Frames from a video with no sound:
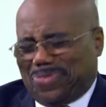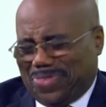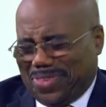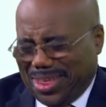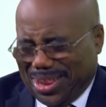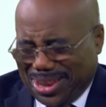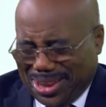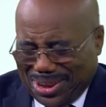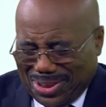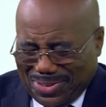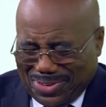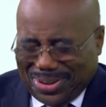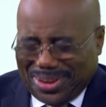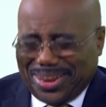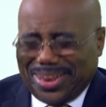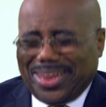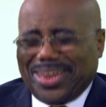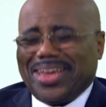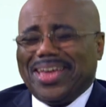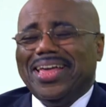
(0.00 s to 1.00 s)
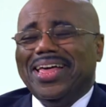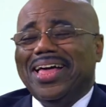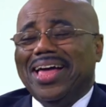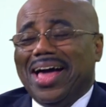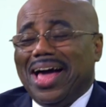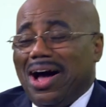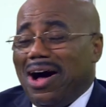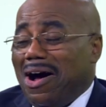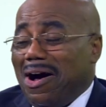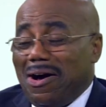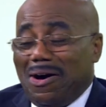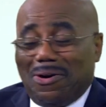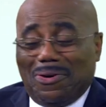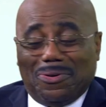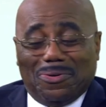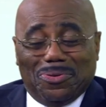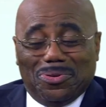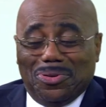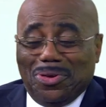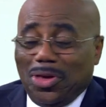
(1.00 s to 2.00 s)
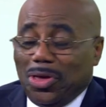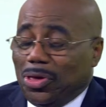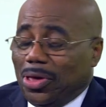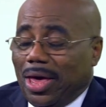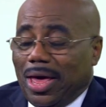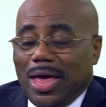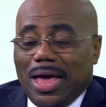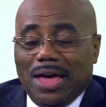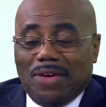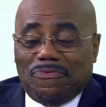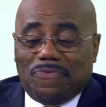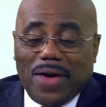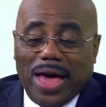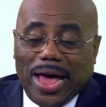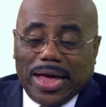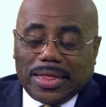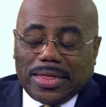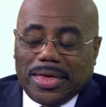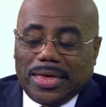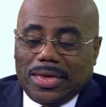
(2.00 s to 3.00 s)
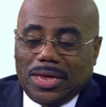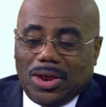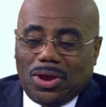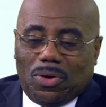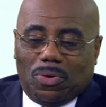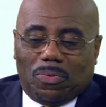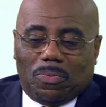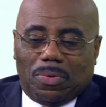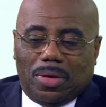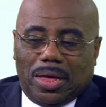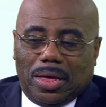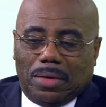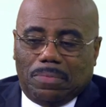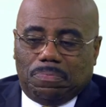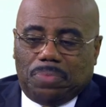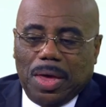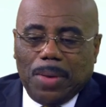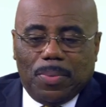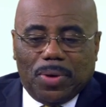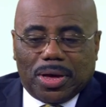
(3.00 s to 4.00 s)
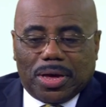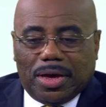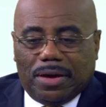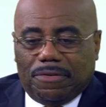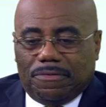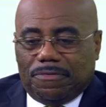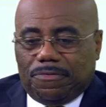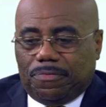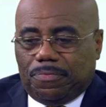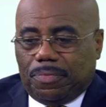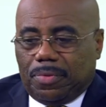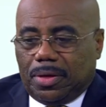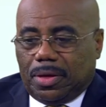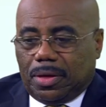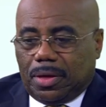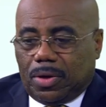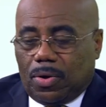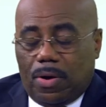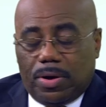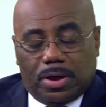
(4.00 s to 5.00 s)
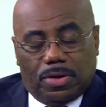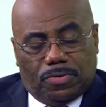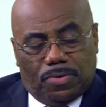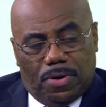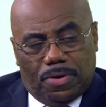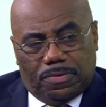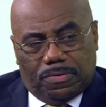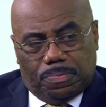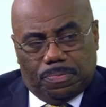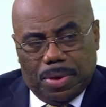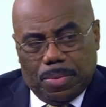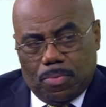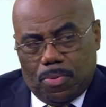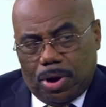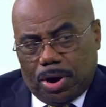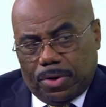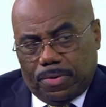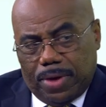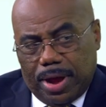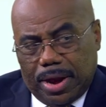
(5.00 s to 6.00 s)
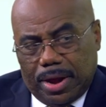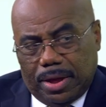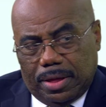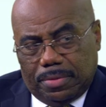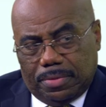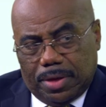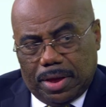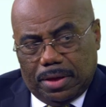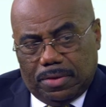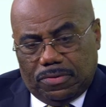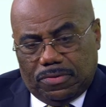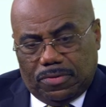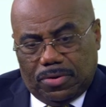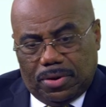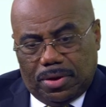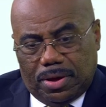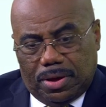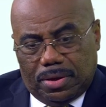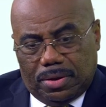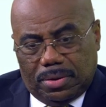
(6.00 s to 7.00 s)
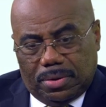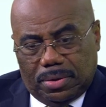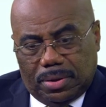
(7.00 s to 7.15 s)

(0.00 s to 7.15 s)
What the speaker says: Absolutely. Oh, in fact, you know, people give going to church a bit more credit than it should.